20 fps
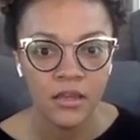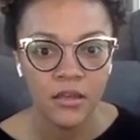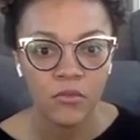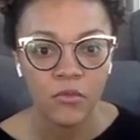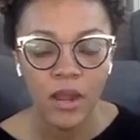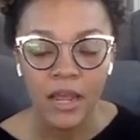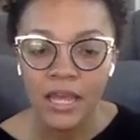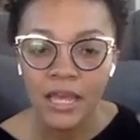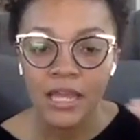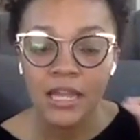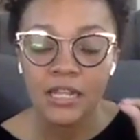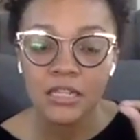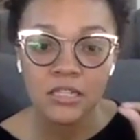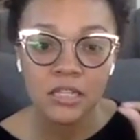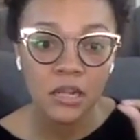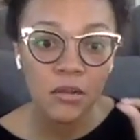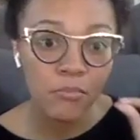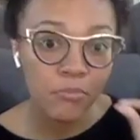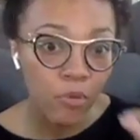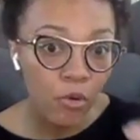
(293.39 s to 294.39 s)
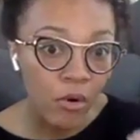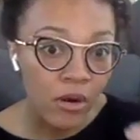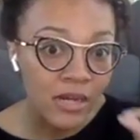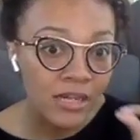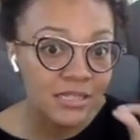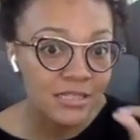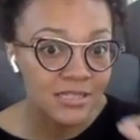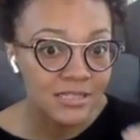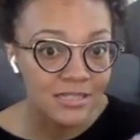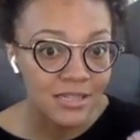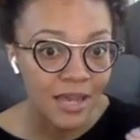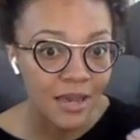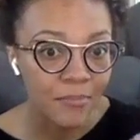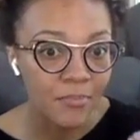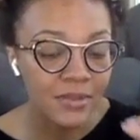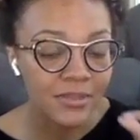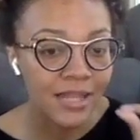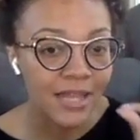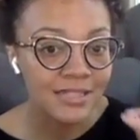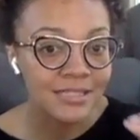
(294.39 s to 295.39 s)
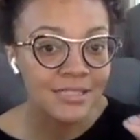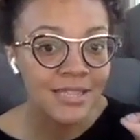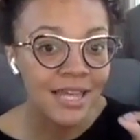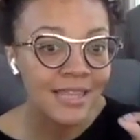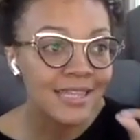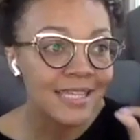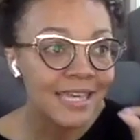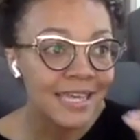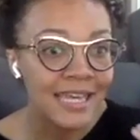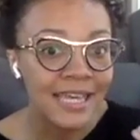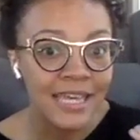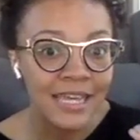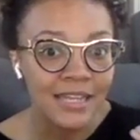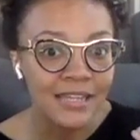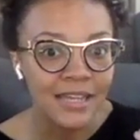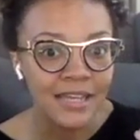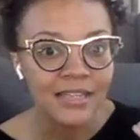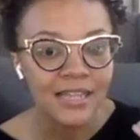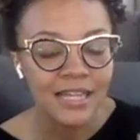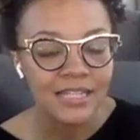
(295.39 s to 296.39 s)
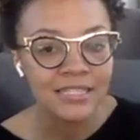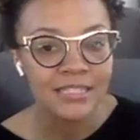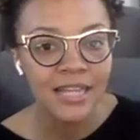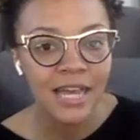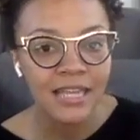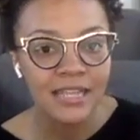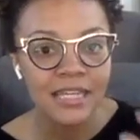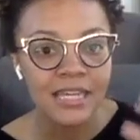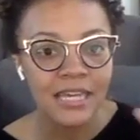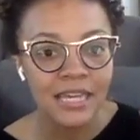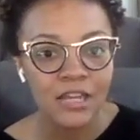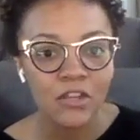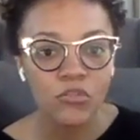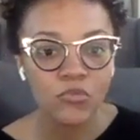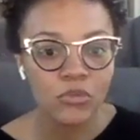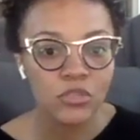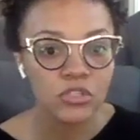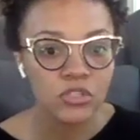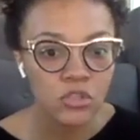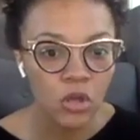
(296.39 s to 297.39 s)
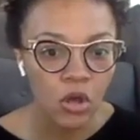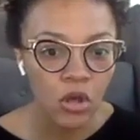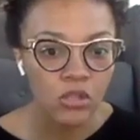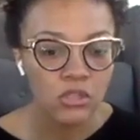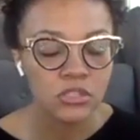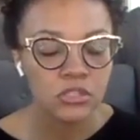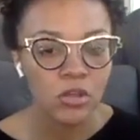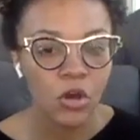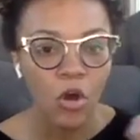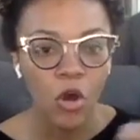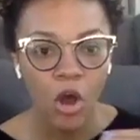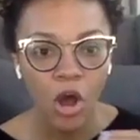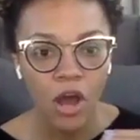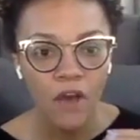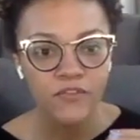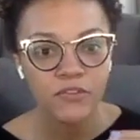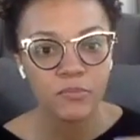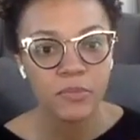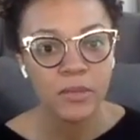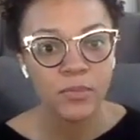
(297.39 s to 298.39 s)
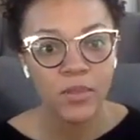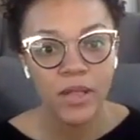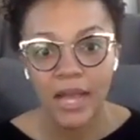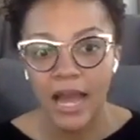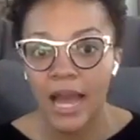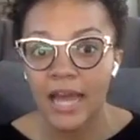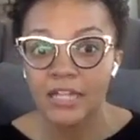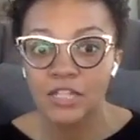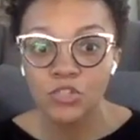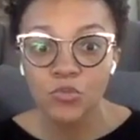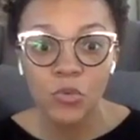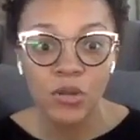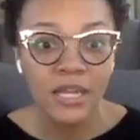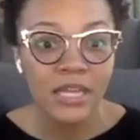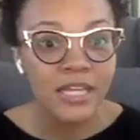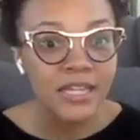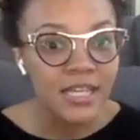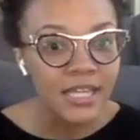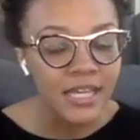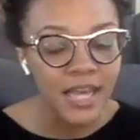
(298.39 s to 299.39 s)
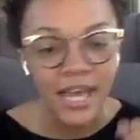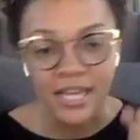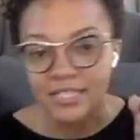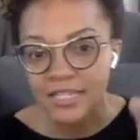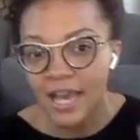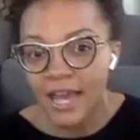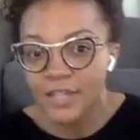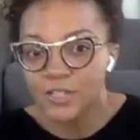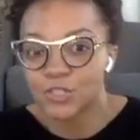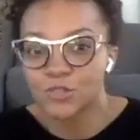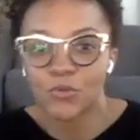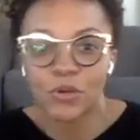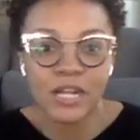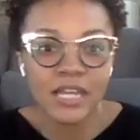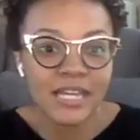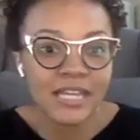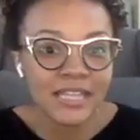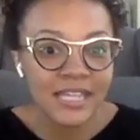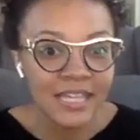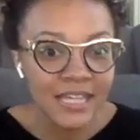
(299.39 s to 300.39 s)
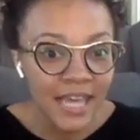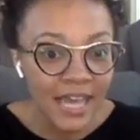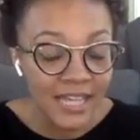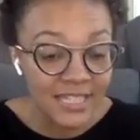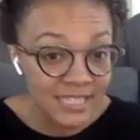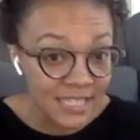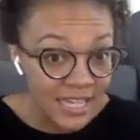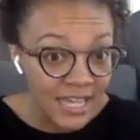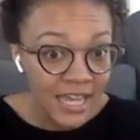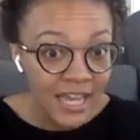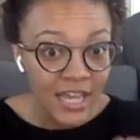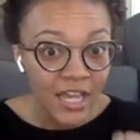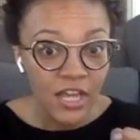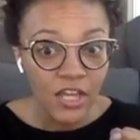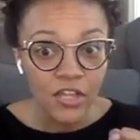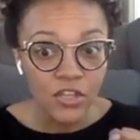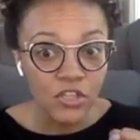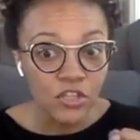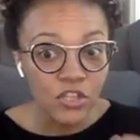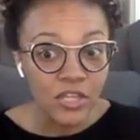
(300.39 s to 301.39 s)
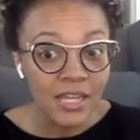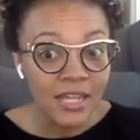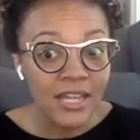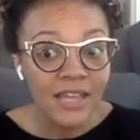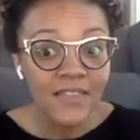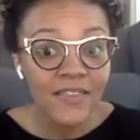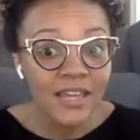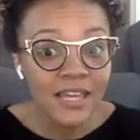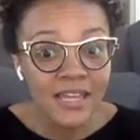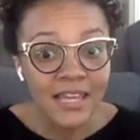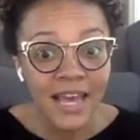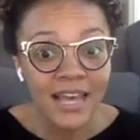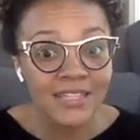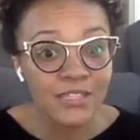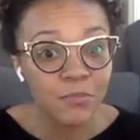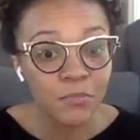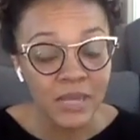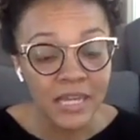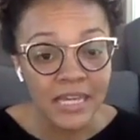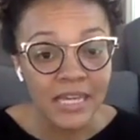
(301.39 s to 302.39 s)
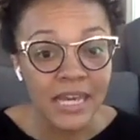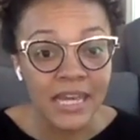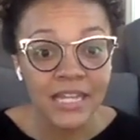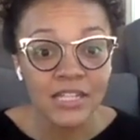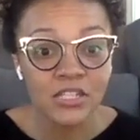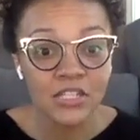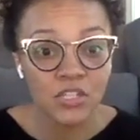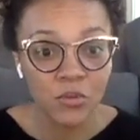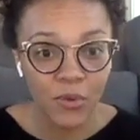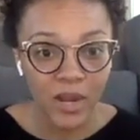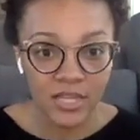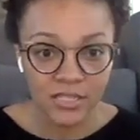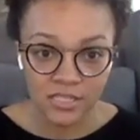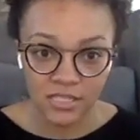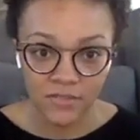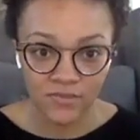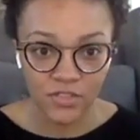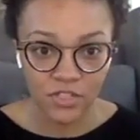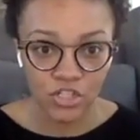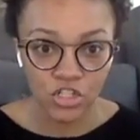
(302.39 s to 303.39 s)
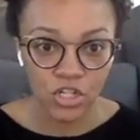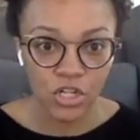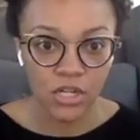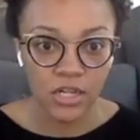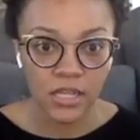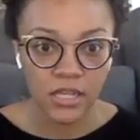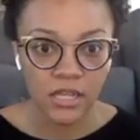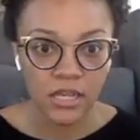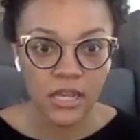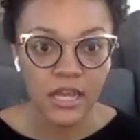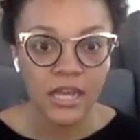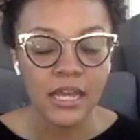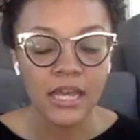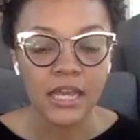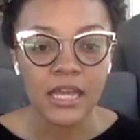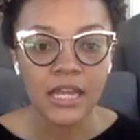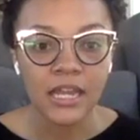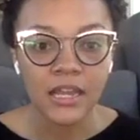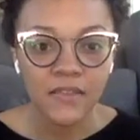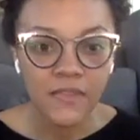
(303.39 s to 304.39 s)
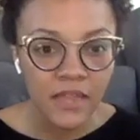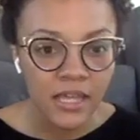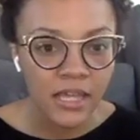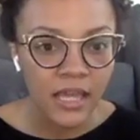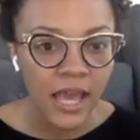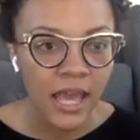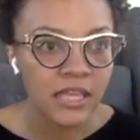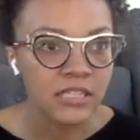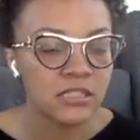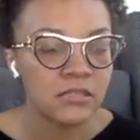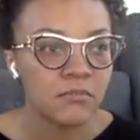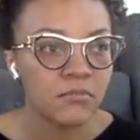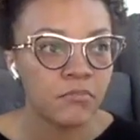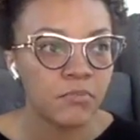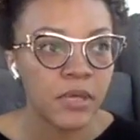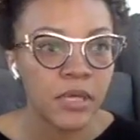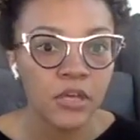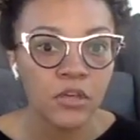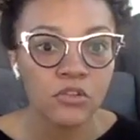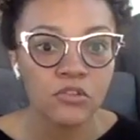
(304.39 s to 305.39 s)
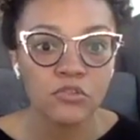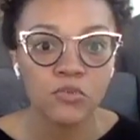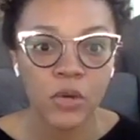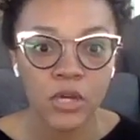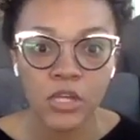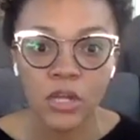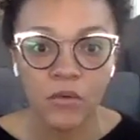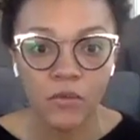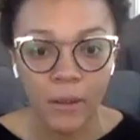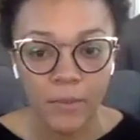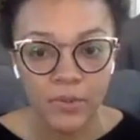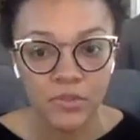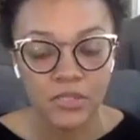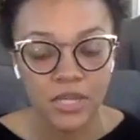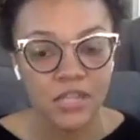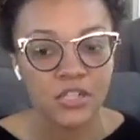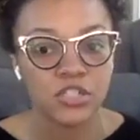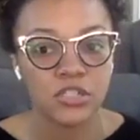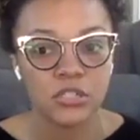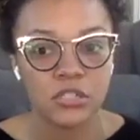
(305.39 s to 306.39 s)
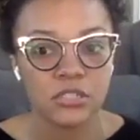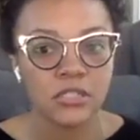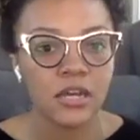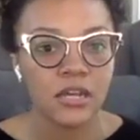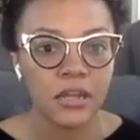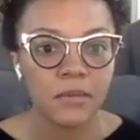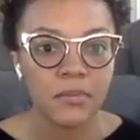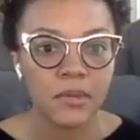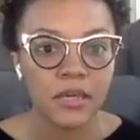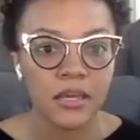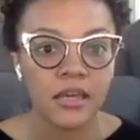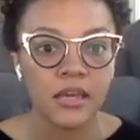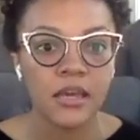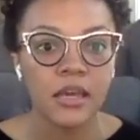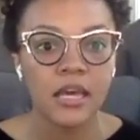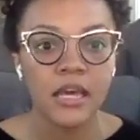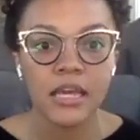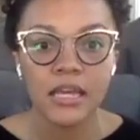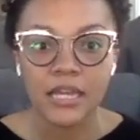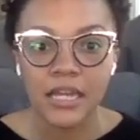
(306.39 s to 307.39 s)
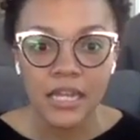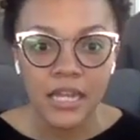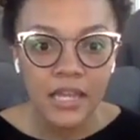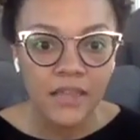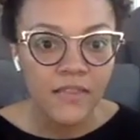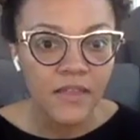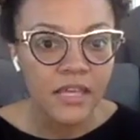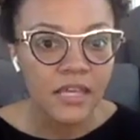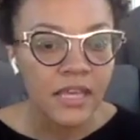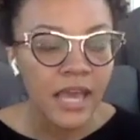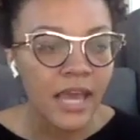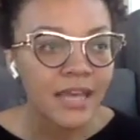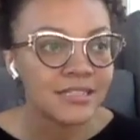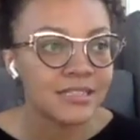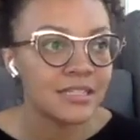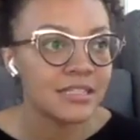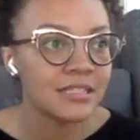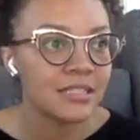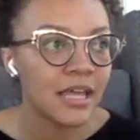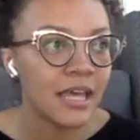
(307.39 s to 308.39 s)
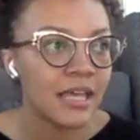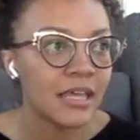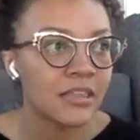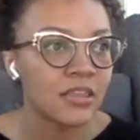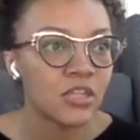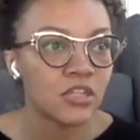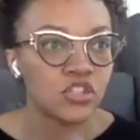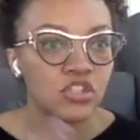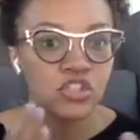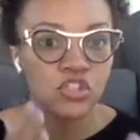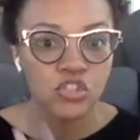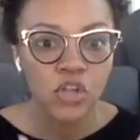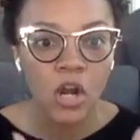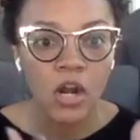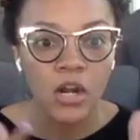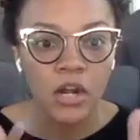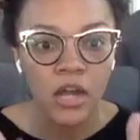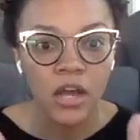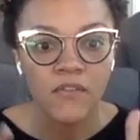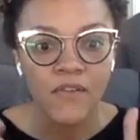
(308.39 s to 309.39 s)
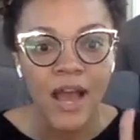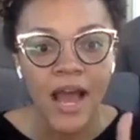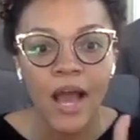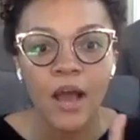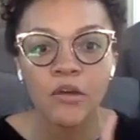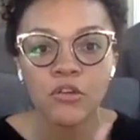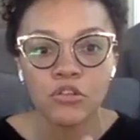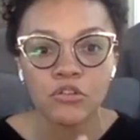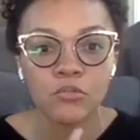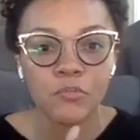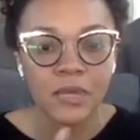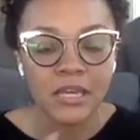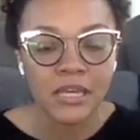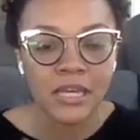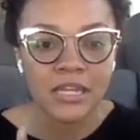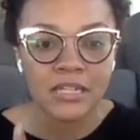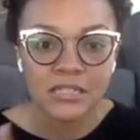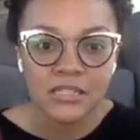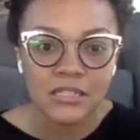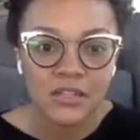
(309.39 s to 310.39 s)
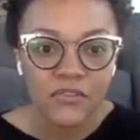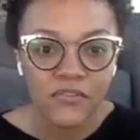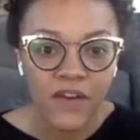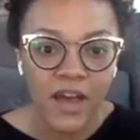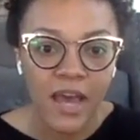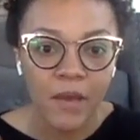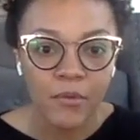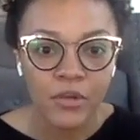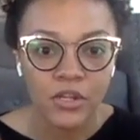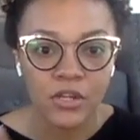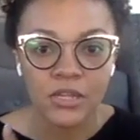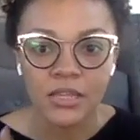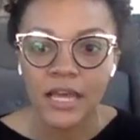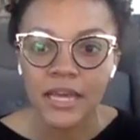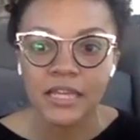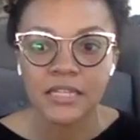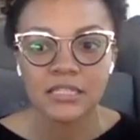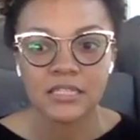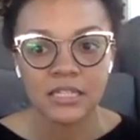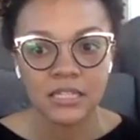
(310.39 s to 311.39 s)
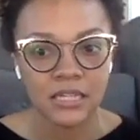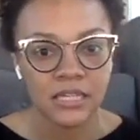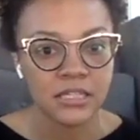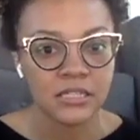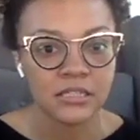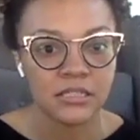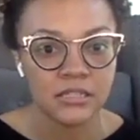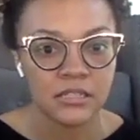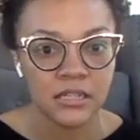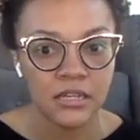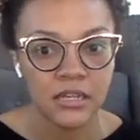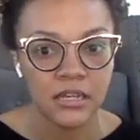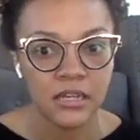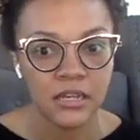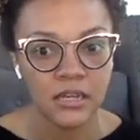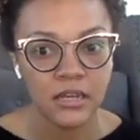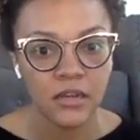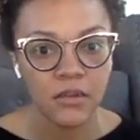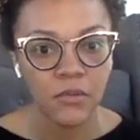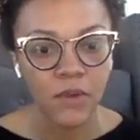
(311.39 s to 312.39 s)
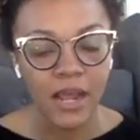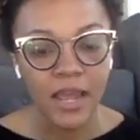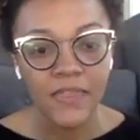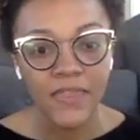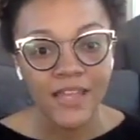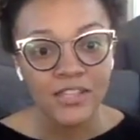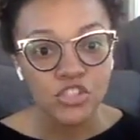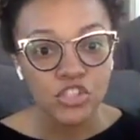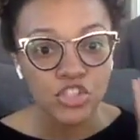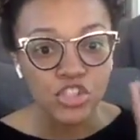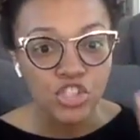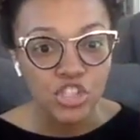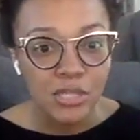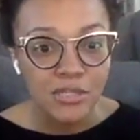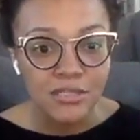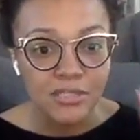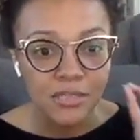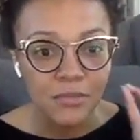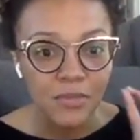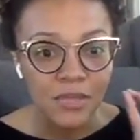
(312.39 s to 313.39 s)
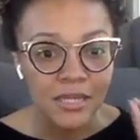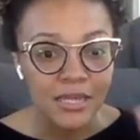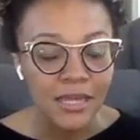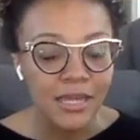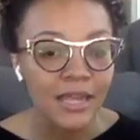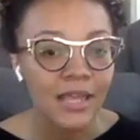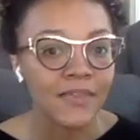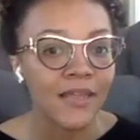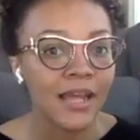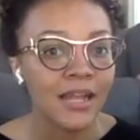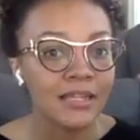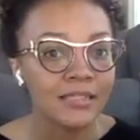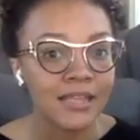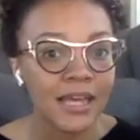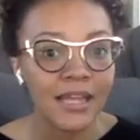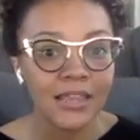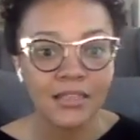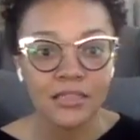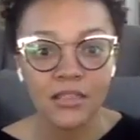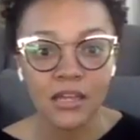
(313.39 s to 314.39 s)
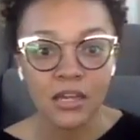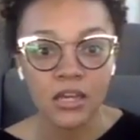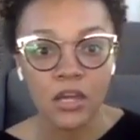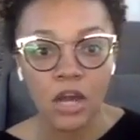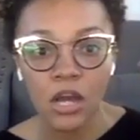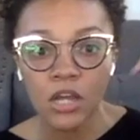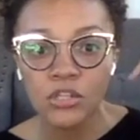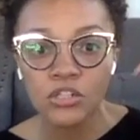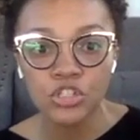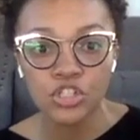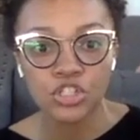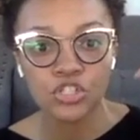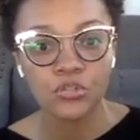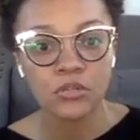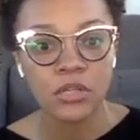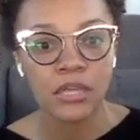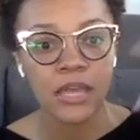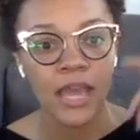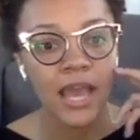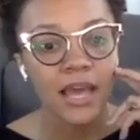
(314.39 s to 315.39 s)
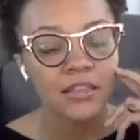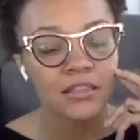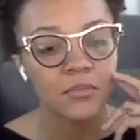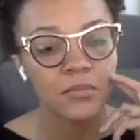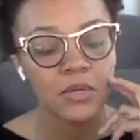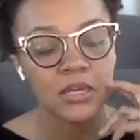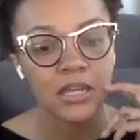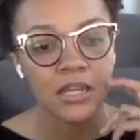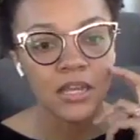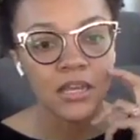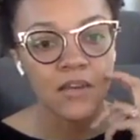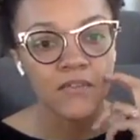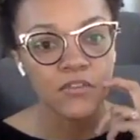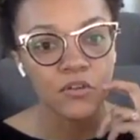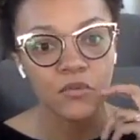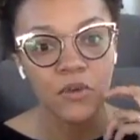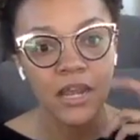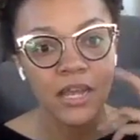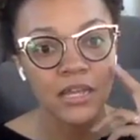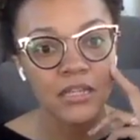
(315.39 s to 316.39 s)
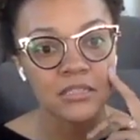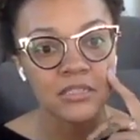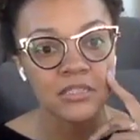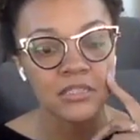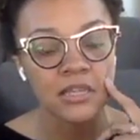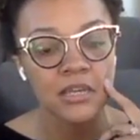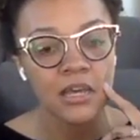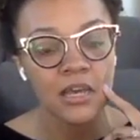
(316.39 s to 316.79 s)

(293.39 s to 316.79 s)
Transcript: right? It is an important step, but that's not the end. Like, that's not the end result. So often people are like, I just want to get the yes. I just want to get the yes. Getting the yes begins the rest of the journey. Getting the yes builds what your reputation is going to be. Getting the yes is like the start of how you begin to define what your legacy is, right? That's just the beginning. That is like the gun shooting at the beginning of the race.